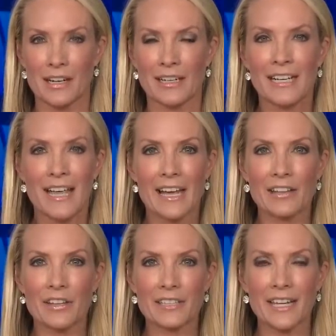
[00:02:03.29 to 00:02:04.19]
on.
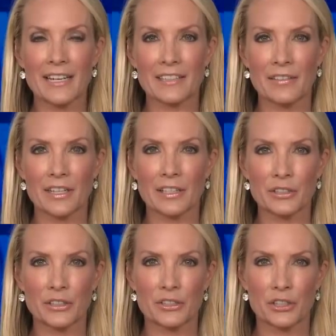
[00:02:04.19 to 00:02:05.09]
And in this case, I think
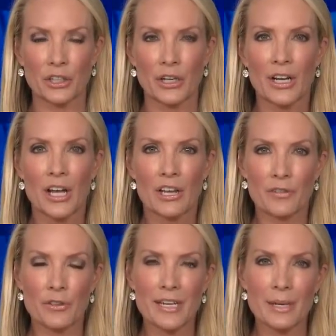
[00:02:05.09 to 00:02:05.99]
it's concern.
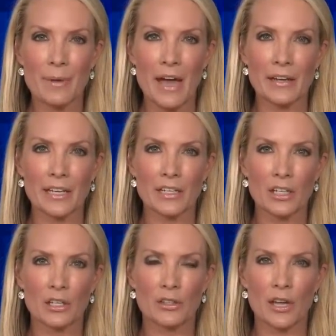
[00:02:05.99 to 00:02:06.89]
If you think about it,
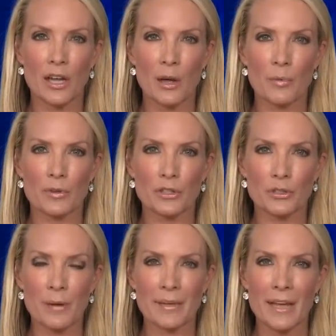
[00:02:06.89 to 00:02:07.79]
the
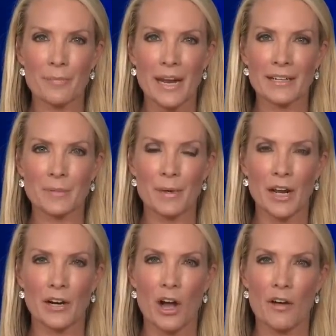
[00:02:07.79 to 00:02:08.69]
Trump campaign has
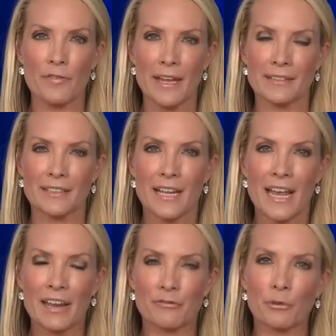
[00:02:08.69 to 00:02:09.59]
been on offense
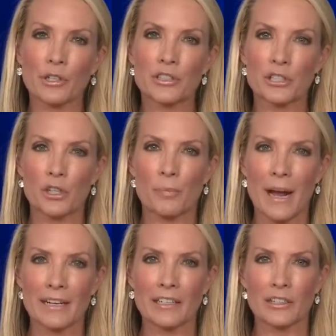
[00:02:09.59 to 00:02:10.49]
and forcing Joe
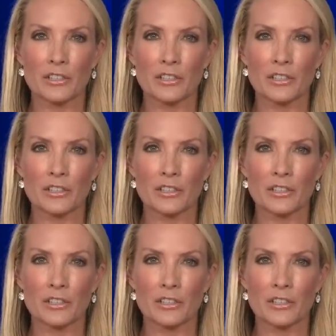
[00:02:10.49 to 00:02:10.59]
Biden